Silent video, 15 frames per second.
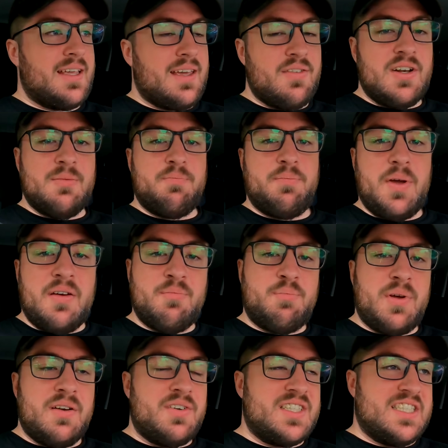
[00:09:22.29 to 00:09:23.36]
give it a
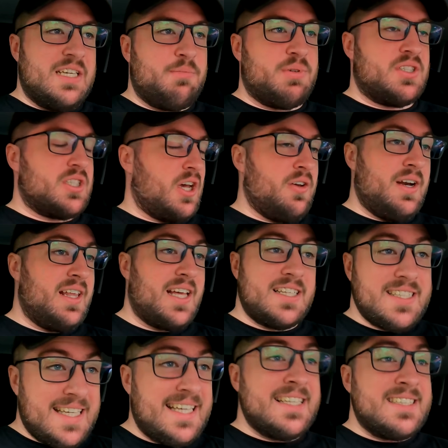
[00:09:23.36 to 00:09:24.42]
bit of a deeper tone, and
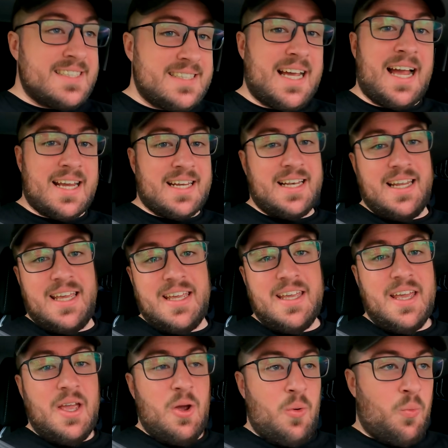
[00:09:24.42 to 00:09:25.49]
that's exactly
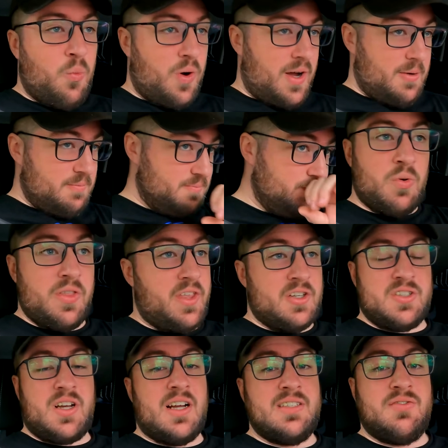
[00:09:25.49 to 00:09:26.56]
what
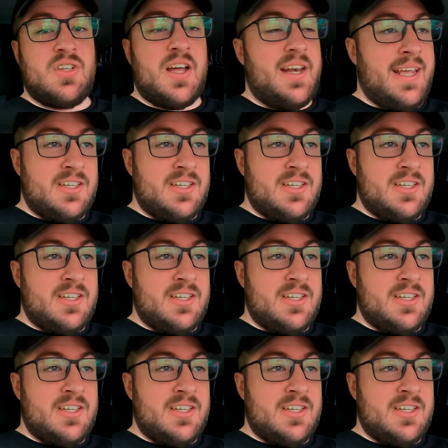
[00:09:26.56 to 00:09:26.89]
those guys have done.